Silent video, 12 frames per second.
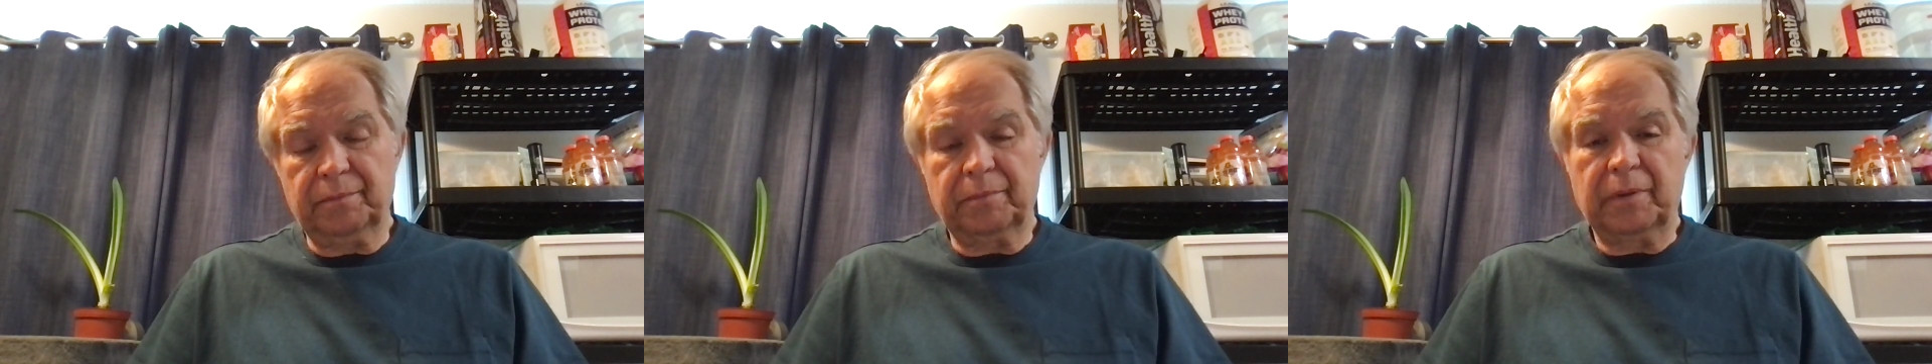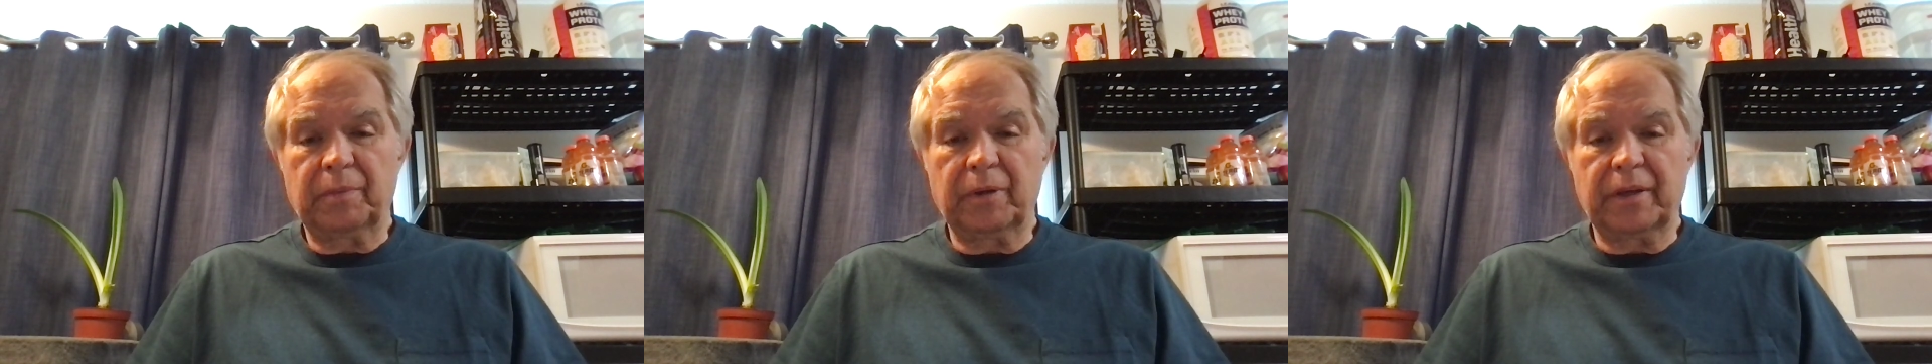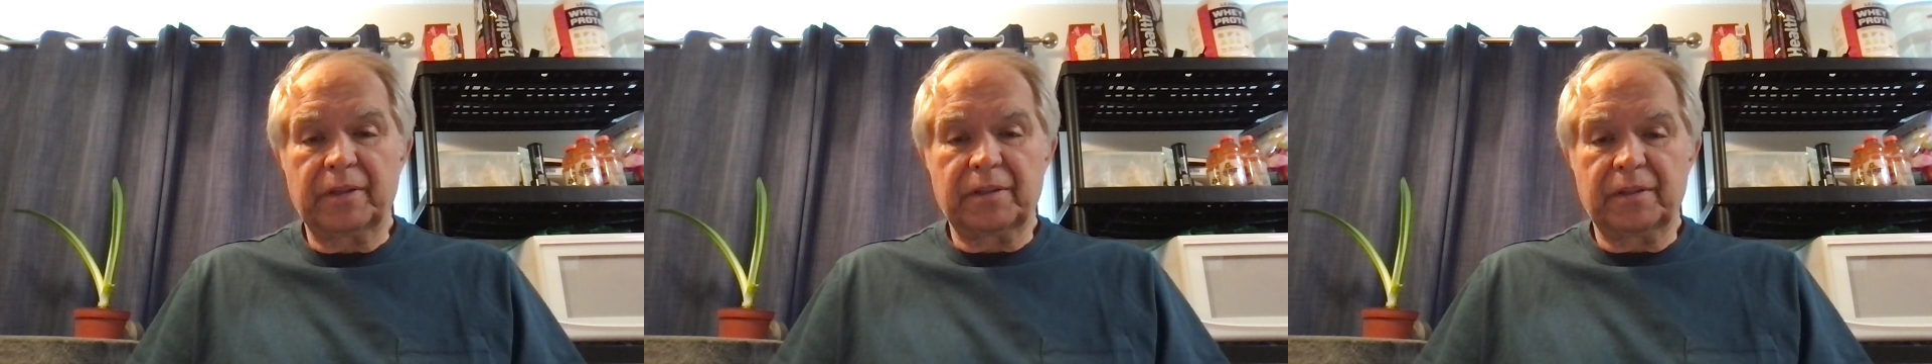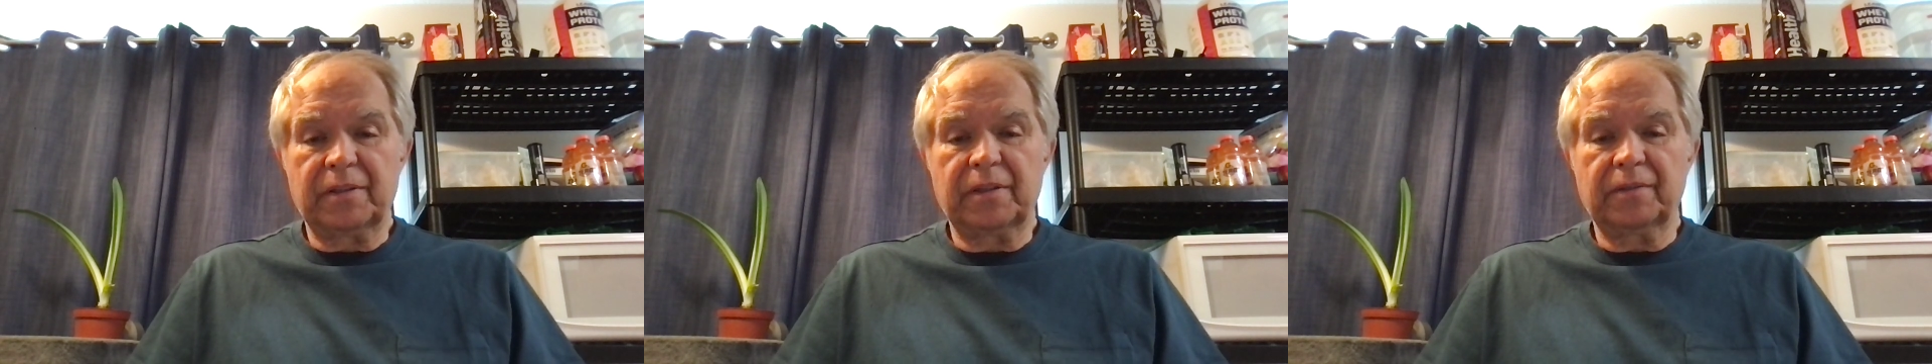been playing
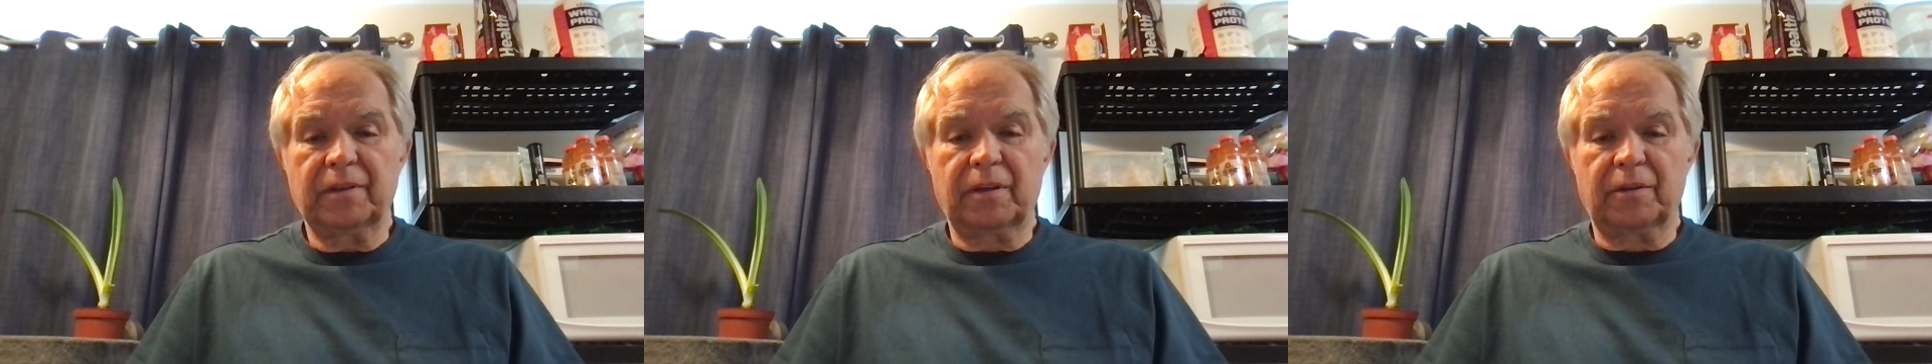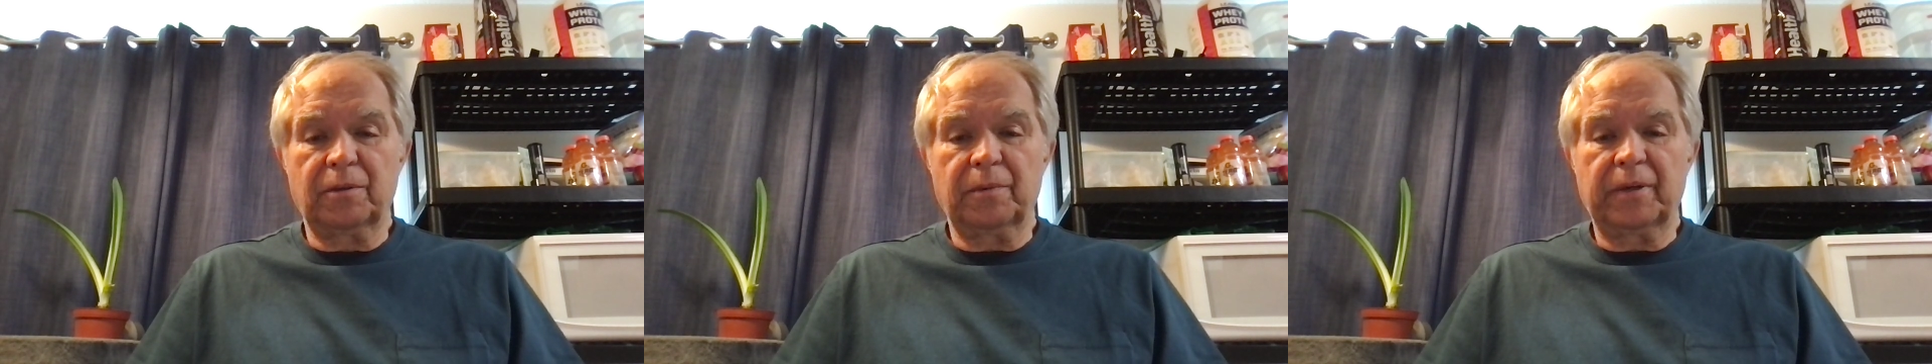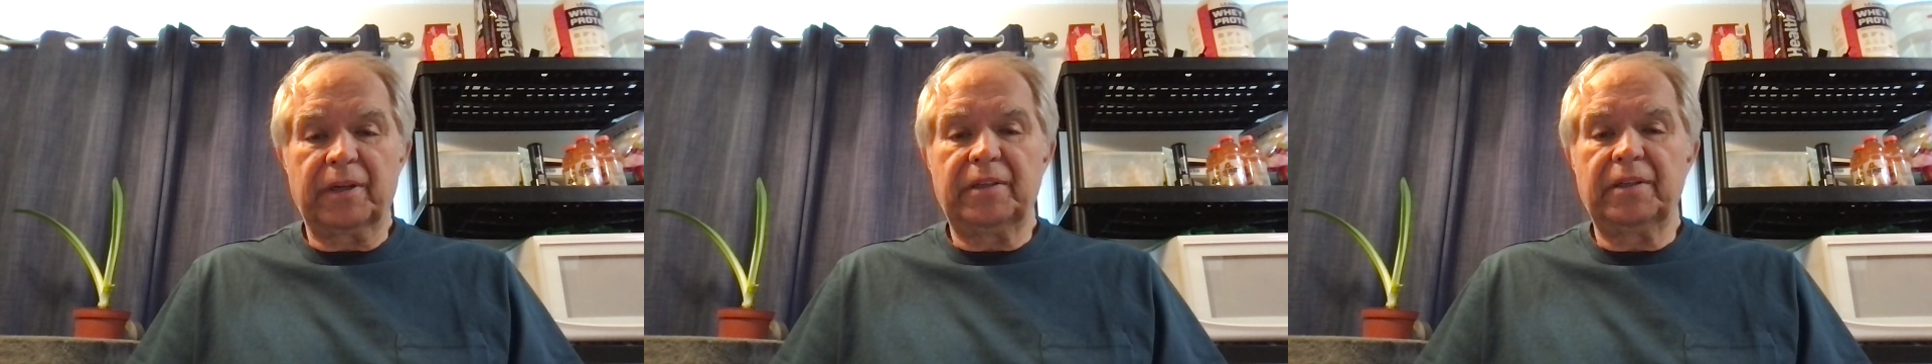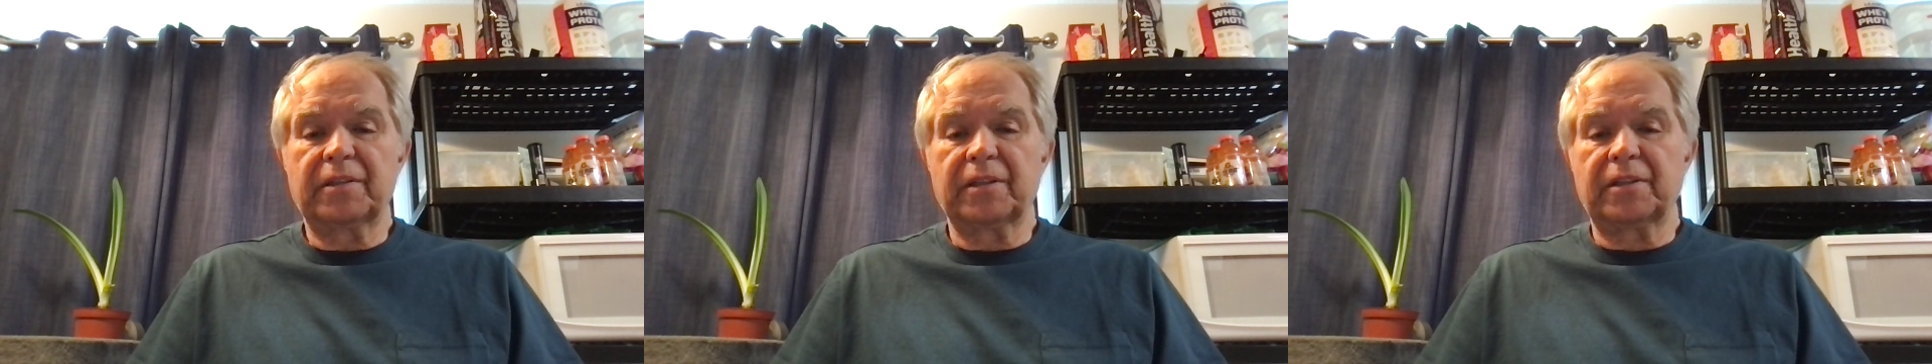since October
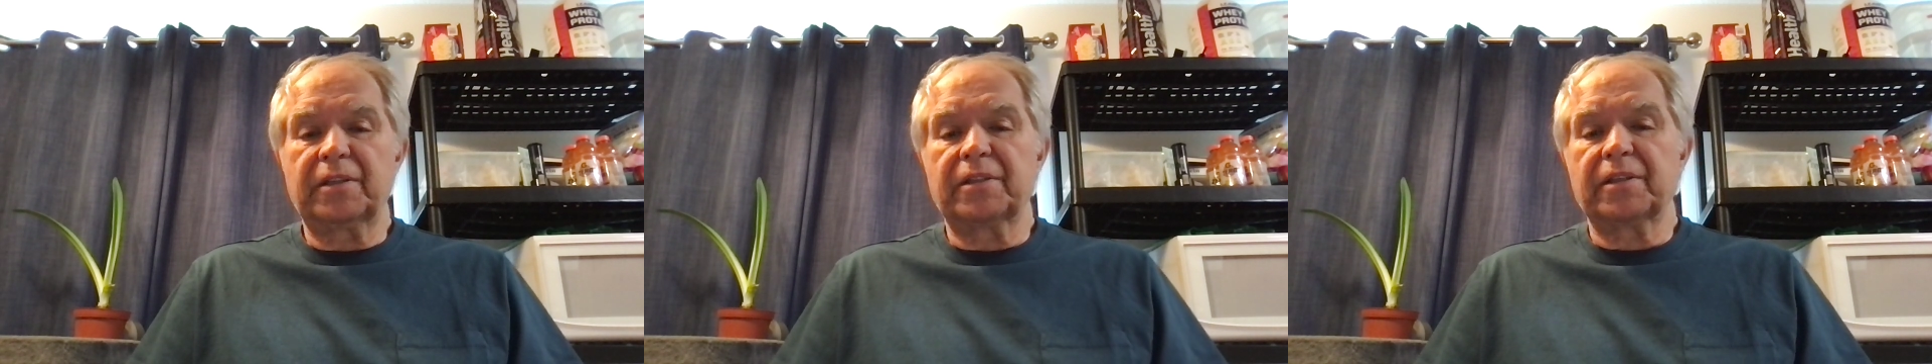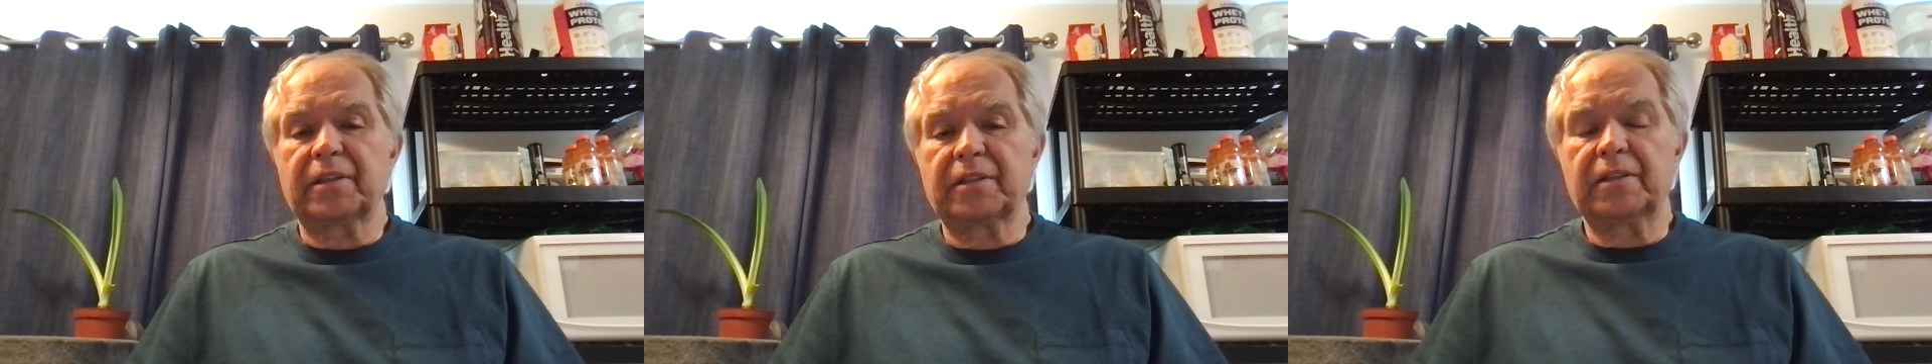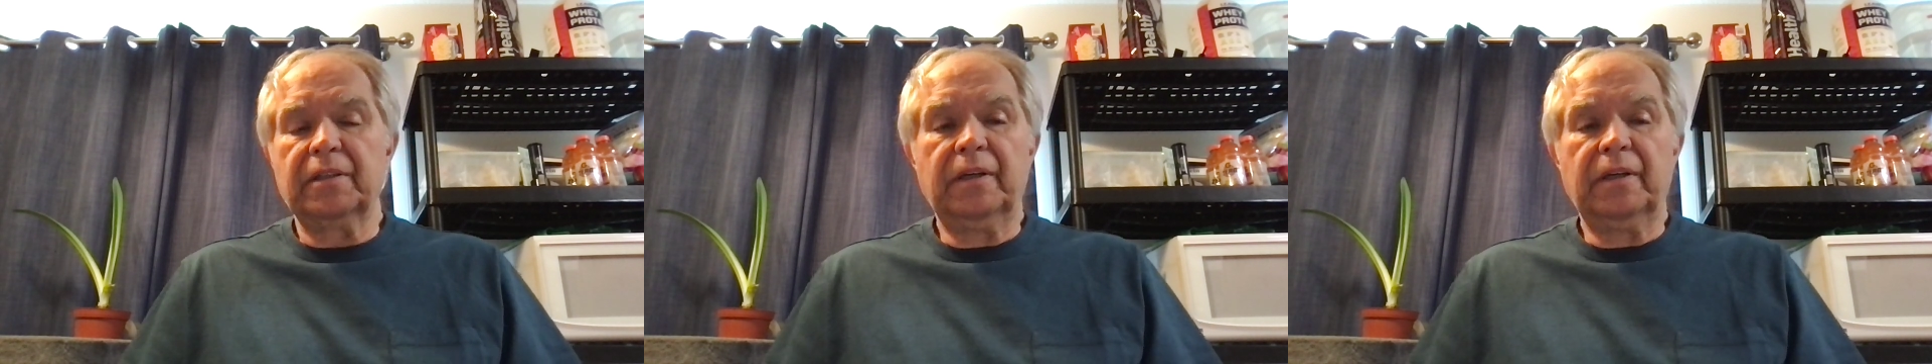1966.